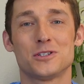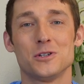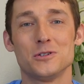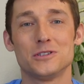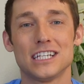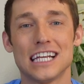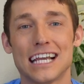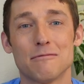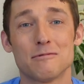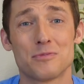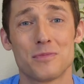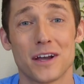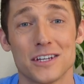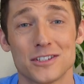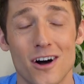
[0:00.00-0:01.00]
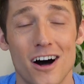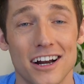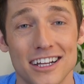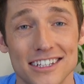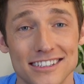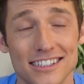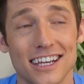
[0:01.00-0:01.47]
two teams because
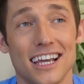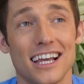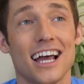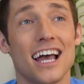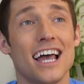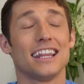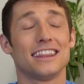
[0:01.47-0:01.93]
honestly,